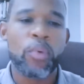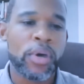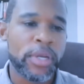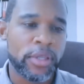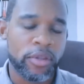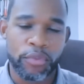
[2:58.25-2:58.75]

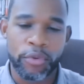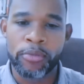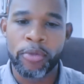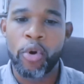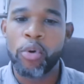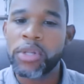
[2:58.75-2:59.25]
one in the
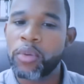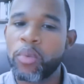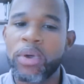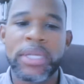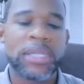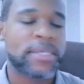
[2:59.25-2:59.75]
room or only
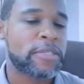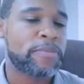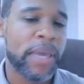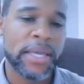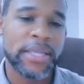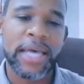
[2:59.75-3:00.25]
one in the
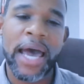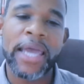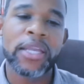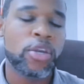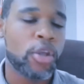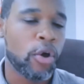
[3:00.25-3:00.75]
space,
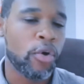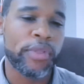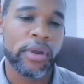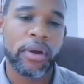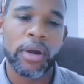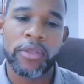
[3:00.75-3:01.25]
I know
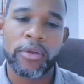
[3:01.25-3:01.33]
there are